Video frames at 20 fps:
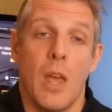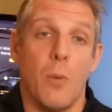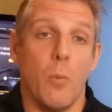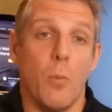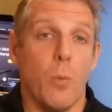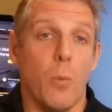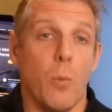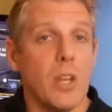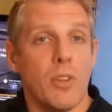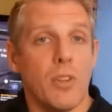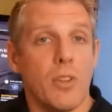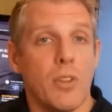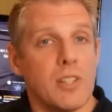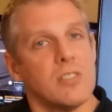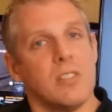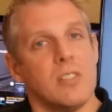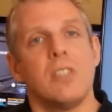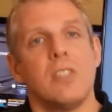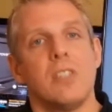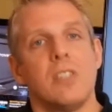and we know
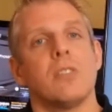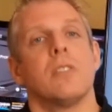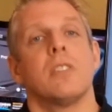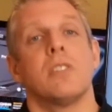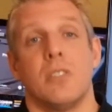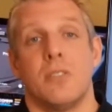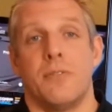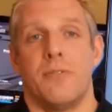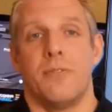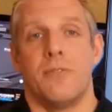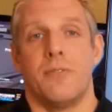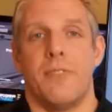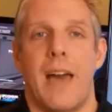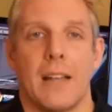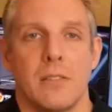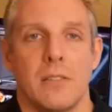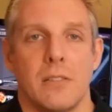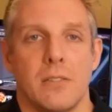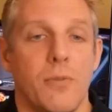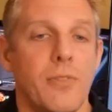this is
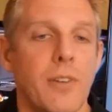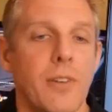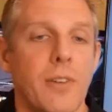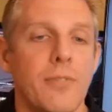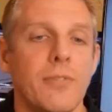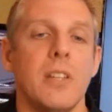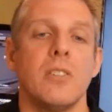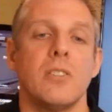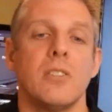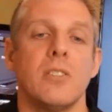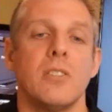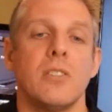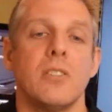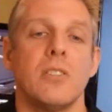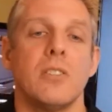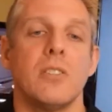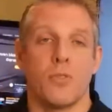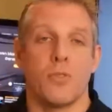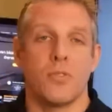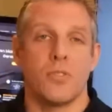fact. So 50 to
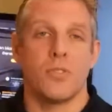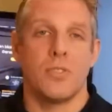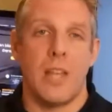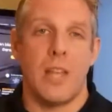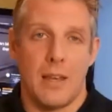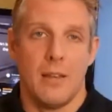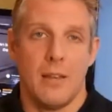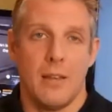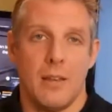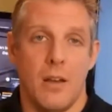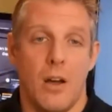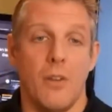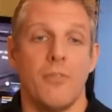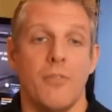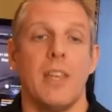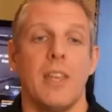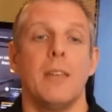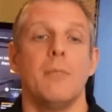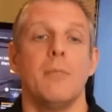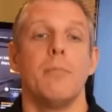60%
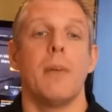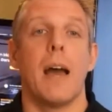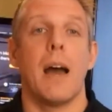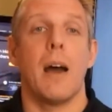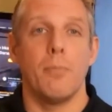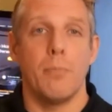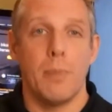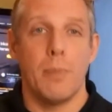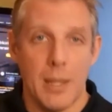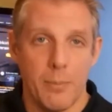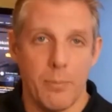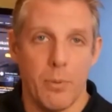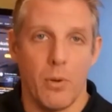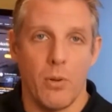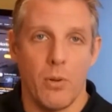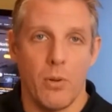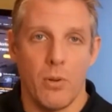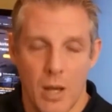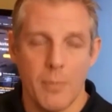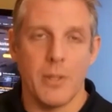of inbound
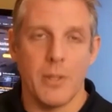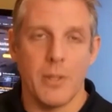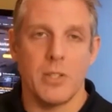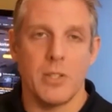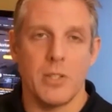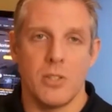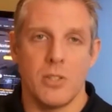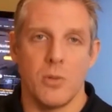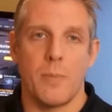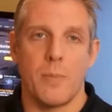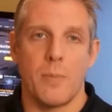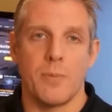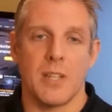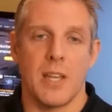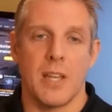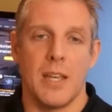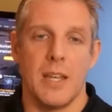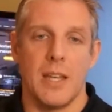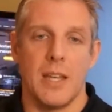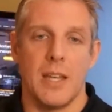people coming to your
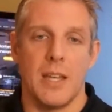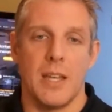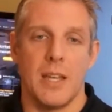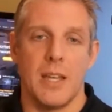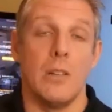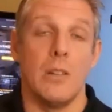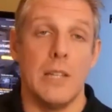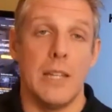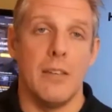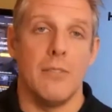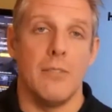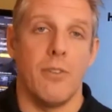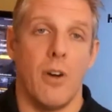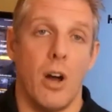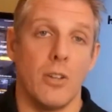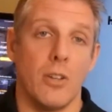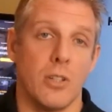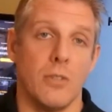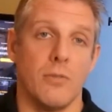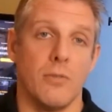website leave
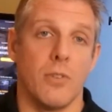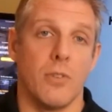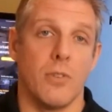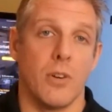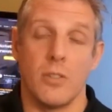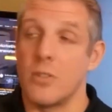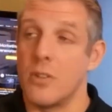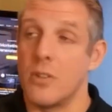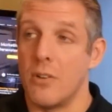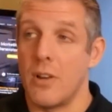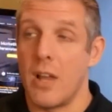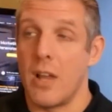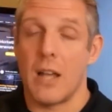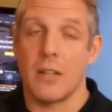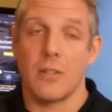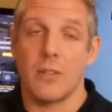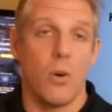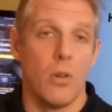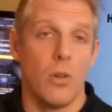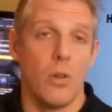unconverted. So they're
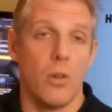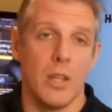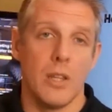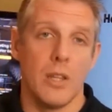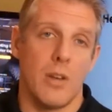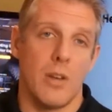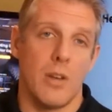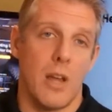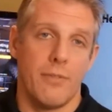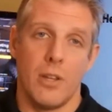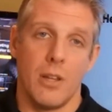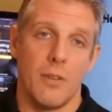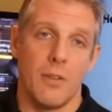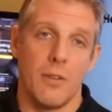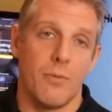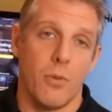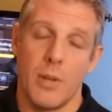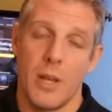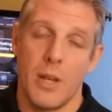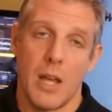not calling, they're not filling out
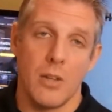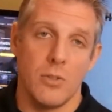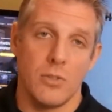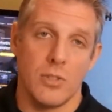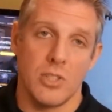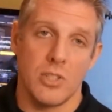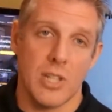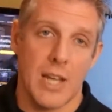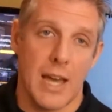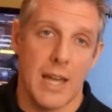a form, they're not using